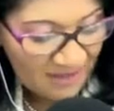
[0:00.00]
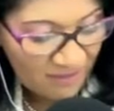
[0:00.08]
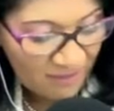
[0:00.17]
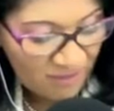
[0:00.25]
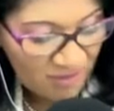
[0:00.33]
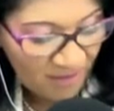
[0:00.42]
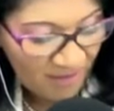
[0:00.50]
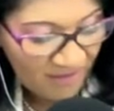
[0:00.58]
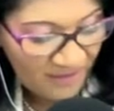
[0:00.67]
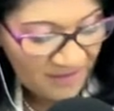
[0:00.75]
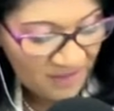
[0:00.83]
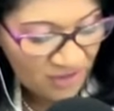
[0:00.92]
and false
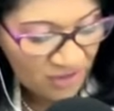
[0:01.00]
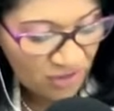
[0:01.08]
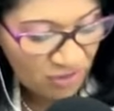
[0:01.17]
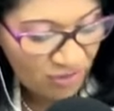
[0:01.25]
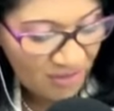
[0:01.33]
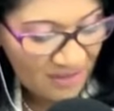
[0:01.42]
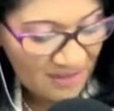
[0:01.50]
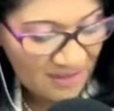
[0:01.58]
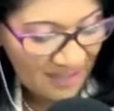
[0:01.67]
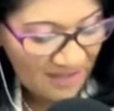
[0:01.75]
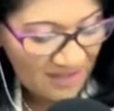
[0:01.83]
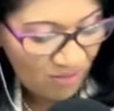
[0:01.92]
prophets, and shall show great
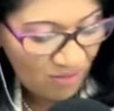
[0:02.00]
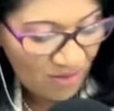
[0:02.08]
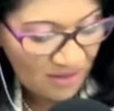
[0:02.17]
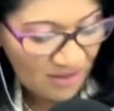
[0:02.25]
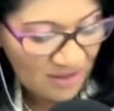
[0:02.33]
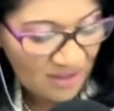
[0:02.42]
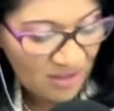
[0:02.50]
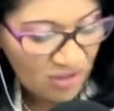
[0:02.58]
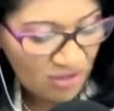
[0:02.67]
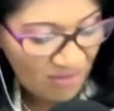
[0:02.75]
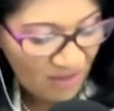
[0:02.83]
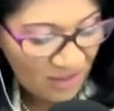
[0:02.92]
signs and wonders,
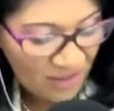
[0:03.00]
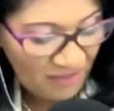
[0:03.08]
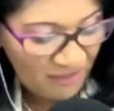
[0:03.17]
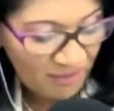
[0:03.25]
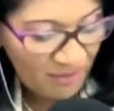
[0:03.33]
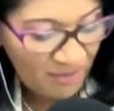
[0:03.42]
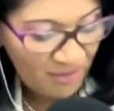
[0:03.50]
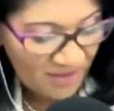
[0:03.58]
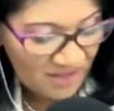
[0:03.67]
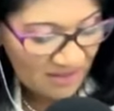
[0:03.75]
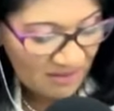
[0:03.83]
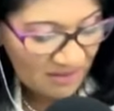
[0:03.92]
insomuch that if it were
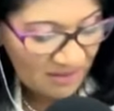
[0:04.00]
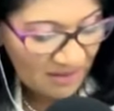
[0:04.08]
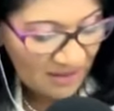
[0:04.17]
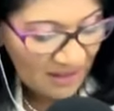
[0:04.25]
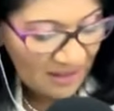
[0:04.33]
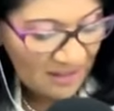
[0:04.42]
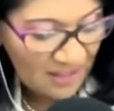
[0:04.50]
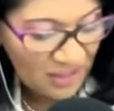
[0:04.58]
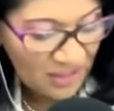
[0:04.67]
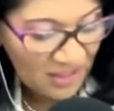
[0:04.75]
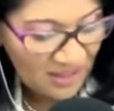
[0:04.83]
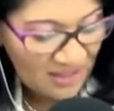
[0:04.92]
possible, they
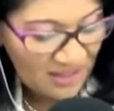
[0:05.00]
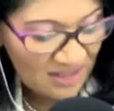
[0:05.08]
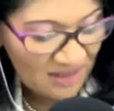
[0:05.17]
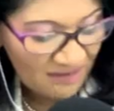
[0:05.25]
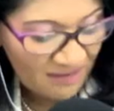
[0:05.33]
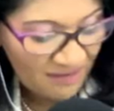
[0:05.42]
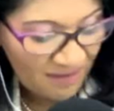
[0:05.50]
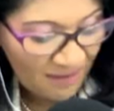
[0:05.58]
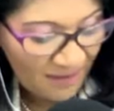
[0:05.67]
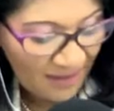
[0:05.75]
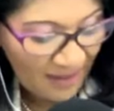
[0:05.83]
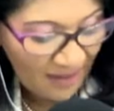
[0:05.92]
shall deceive the
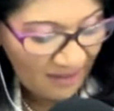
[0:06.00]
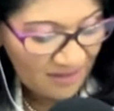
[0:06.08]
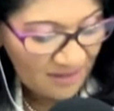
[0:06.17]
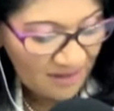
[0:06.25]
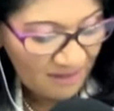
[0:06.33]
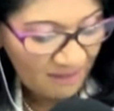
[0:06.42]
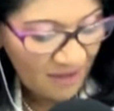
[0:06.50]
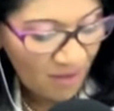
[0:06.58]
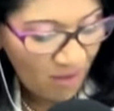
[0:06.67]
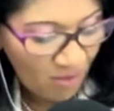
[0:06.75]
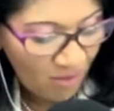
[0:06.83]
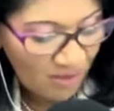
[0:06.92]
very elect.
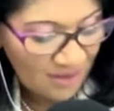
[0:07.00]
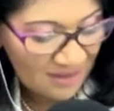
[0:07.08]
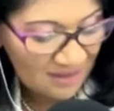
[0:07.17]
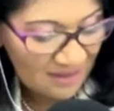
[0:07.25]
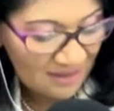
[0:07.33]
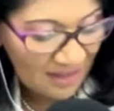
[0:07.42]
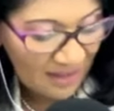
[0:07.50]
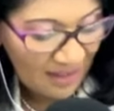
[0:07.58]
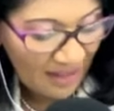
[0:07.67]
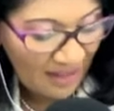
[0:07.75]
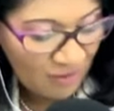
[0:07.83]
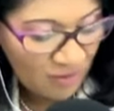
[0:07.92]
Behold,
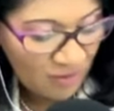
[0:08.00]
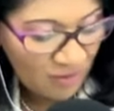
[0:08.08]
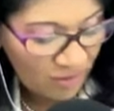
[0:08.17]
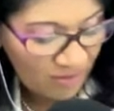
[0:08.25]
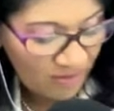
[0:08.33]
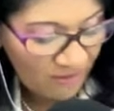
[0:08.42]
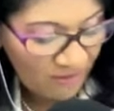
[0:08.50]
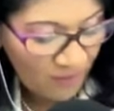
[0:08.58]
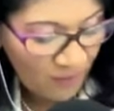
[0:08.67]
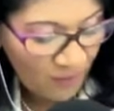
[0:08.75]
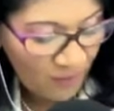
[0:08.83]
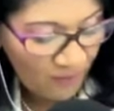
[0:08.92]
I have told you
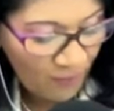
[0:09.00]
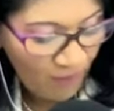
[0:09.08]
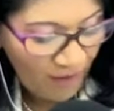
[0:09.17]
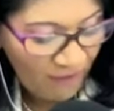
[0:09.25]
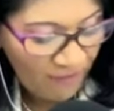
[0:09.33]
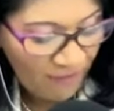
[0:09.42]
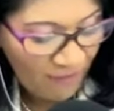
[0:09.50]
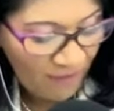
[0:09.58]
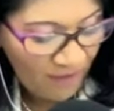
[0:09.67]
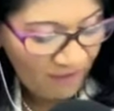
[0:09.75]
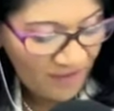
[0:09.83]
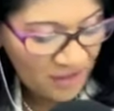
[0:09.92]
before. Wherefore,
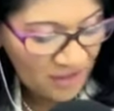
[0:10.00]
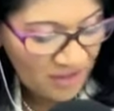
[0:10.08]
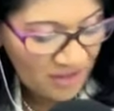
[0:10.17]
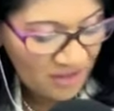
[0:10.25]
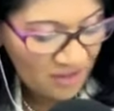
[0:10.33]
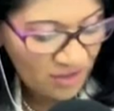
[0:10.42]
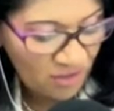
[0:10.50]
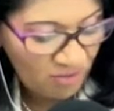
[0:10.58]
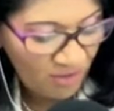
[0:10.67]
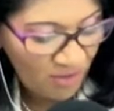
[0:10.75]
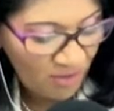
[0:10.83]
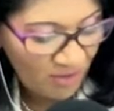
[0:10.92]
if they shall say unto you,
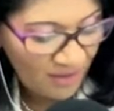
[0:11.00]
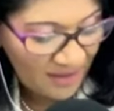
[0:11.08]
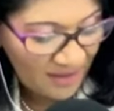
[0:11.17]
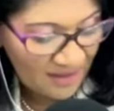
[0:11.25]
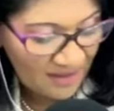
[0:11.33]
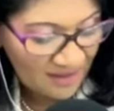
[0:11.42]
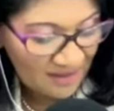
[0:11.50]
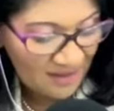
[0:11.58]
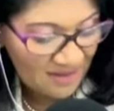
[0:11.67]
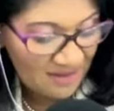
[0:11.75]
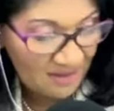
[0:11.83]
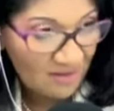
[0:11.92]
Behold, he is in the
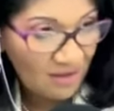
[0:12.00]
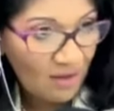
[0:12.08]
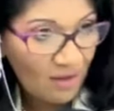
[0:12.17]
desert,